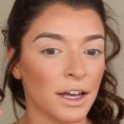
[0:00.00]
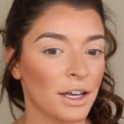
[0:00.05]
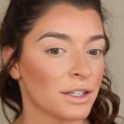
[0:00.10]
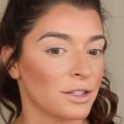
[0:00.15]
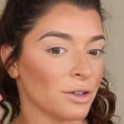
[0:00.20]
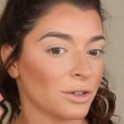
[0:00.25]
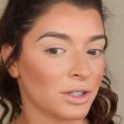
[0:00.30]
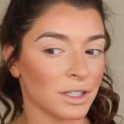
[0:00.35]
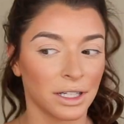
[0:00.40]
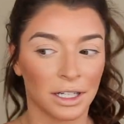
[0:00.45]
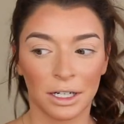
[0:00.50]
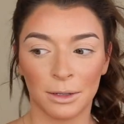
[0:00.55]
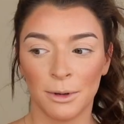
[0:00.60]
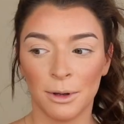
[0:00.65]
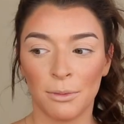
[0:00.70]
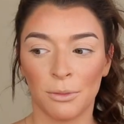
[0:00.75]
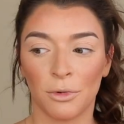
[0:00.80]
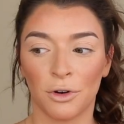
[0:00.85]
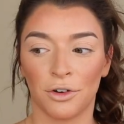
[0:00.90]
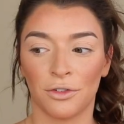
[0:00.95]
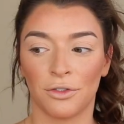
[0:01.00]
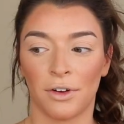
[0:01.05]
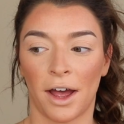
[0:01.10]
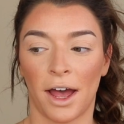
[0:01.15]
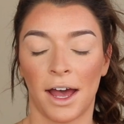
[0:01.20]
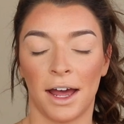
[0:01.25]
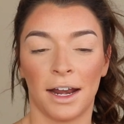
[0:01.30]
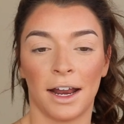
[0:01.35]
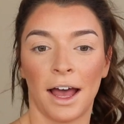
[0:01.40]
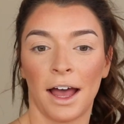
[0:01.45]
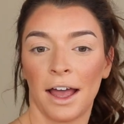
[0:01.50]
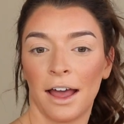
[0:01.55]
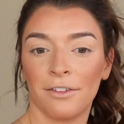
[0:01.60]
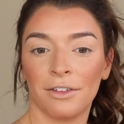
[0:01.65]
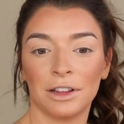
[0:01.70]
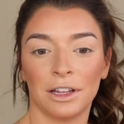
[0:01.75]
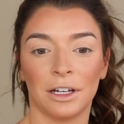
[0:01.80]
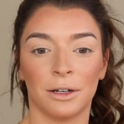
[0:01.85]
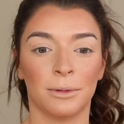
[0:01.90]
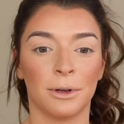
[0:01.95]
So it's a little bit more red, I have
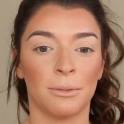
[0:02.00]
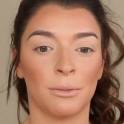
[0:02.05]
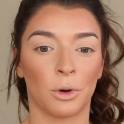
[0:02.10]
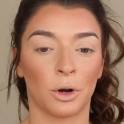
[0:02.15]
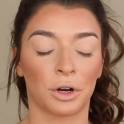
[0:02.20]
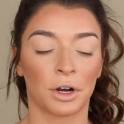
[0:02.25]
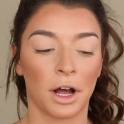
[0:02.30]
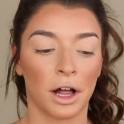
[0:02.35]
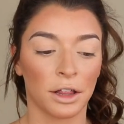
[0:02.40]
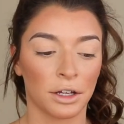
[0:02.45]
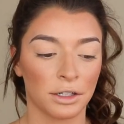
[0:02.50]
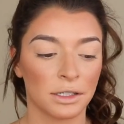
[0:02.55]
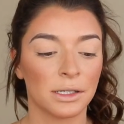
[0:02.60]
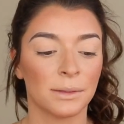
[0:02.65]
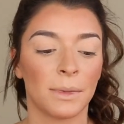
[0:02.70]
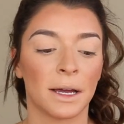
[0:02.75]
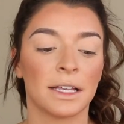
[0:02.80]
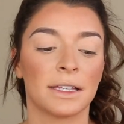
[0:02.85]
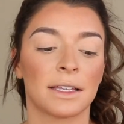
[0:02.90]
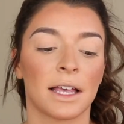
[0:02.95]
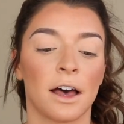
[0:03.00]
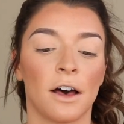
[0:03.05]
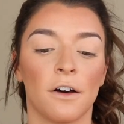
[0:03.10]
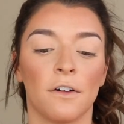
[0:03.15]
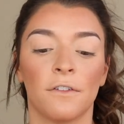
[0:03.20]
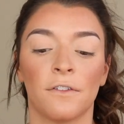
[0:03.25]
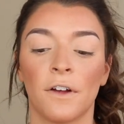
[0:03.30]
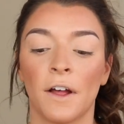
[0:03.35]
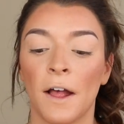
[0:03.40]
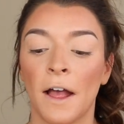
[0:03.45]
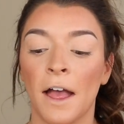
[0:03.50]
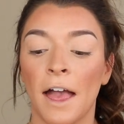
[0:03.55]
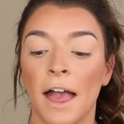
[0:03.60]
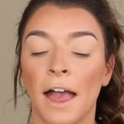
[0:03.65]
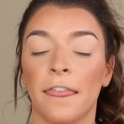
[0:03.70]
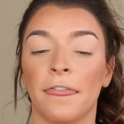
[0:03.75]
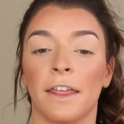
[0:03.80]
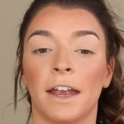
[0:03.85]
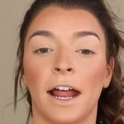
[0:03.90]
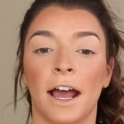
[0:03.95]
a little bit more color to myself,
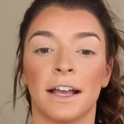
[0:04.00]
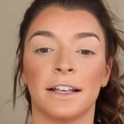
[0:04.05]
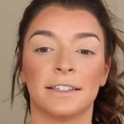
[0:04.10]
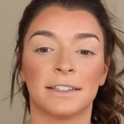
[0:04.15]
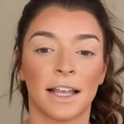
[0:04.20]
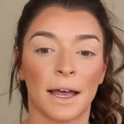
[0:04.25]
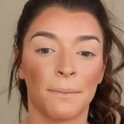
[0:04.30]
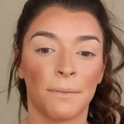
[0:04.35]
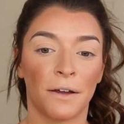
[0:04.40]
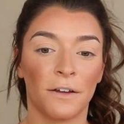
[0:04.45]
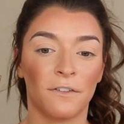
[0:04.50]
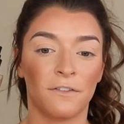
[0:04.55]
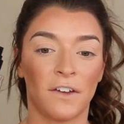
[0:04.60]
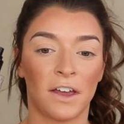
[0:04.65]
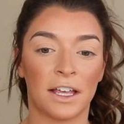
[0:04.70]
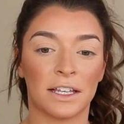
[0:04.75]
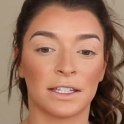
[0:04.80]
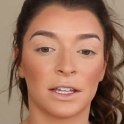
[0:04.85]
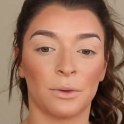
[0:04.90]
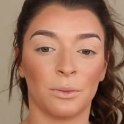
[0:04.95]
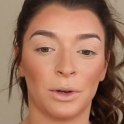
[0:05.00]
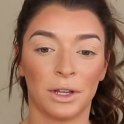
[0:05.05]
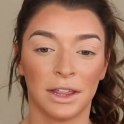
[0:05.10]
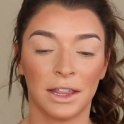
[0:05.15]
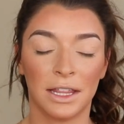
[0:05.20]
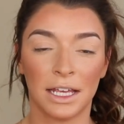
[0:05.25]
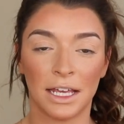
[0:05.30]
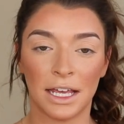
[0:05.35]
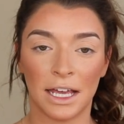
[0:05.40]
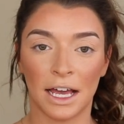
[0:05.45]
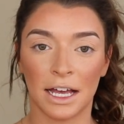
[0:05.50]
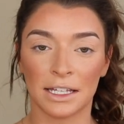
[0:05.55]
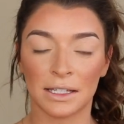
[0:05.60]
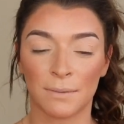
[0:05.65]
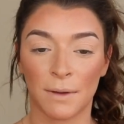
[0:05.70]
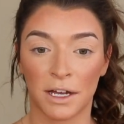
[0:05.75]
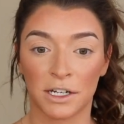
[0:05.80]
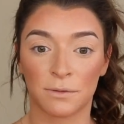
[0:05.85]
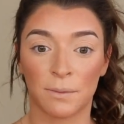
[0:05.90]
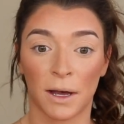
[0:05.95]
and then I set my face with the
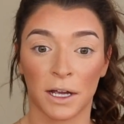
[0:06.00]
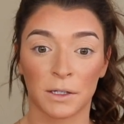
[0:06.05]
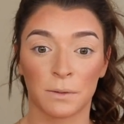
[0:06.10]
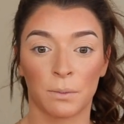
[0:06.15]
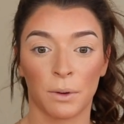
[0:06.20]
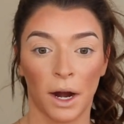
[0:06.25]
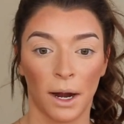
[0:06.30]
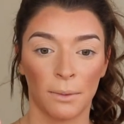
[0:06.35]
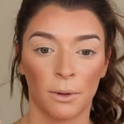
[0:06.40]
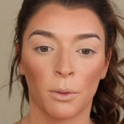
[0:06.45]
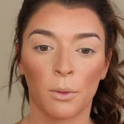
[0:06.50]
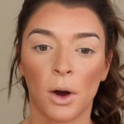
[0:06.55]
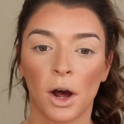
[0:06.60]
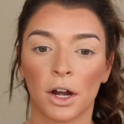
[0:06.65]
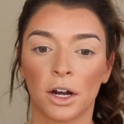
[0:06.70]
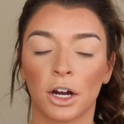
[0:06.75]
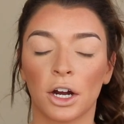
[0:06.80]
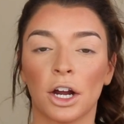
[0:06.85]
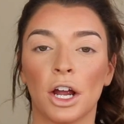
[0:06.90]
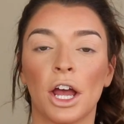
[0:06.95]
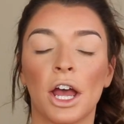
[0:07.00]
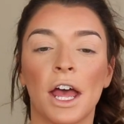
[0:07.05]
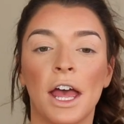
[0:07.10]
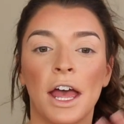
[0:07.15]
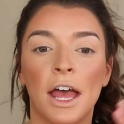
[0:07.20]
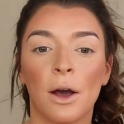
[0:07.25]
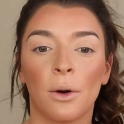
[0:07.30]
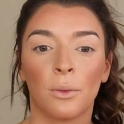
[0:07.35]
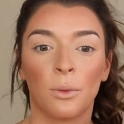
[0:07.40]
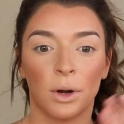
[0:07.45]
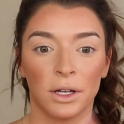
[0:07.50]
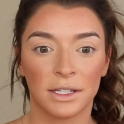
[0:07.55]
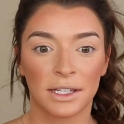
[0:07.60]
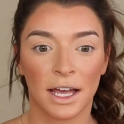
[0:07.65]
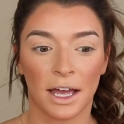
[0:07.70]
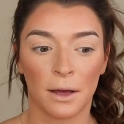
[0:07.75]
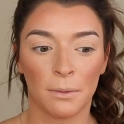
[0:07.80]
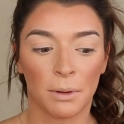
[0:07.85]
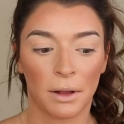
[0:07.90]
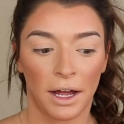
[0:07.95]
Smashbox Primer Water once
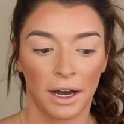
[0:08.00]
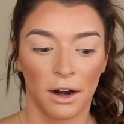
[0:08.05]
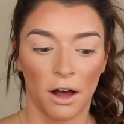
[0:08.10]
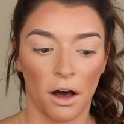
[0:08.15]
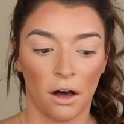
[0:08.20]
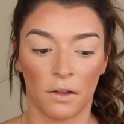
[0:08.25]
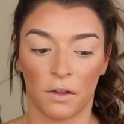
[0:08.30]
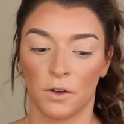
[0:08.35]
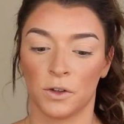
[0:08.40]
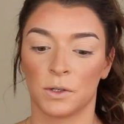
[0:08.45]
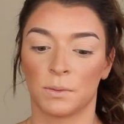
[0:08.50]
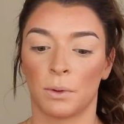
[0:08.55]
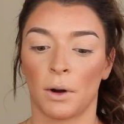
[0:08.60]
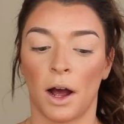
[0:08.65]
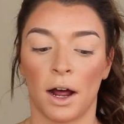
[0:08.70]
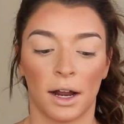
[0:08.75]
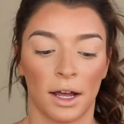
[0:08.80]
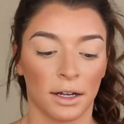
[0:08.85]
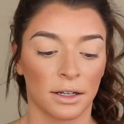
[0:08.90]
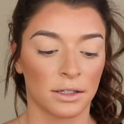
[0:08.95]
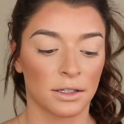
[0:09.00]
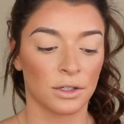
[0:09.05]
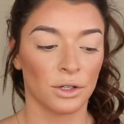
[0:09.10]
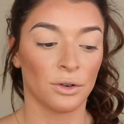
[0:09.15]
I applied all those products.